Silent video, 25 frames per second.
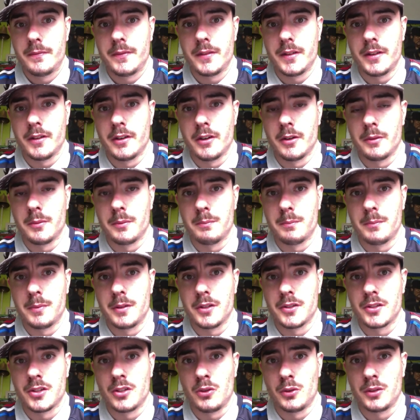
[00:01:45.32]
you know,
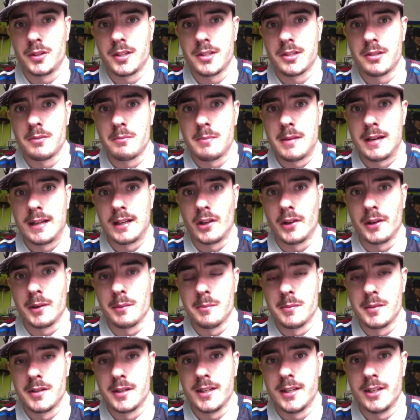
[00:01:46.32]
because an autism man like
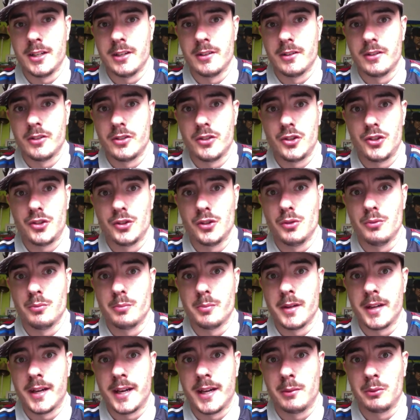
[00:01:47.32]
me shouldn't
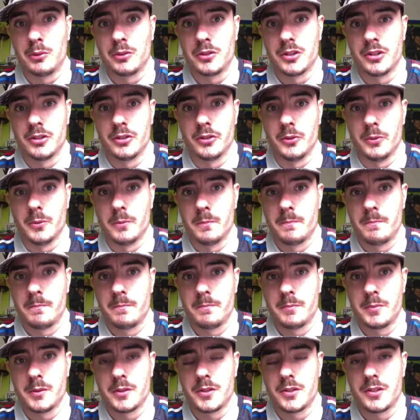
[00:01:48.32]
be able to.
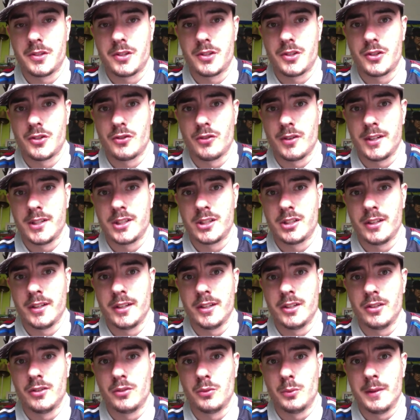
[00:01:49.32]
But strangely
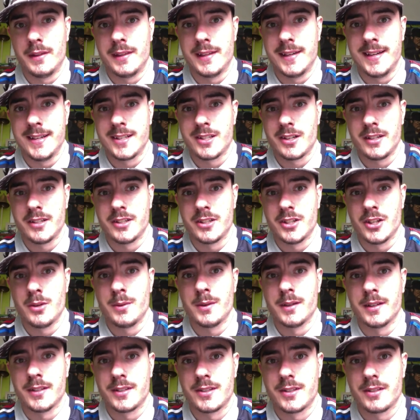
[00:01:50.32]
enough, with these, I do
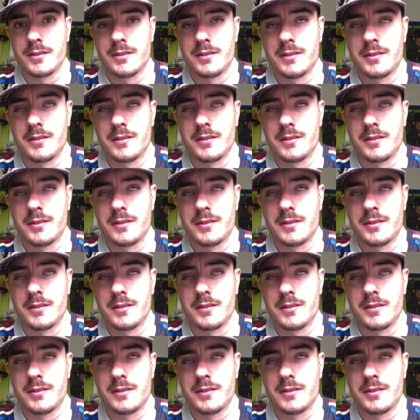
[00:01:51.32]
it.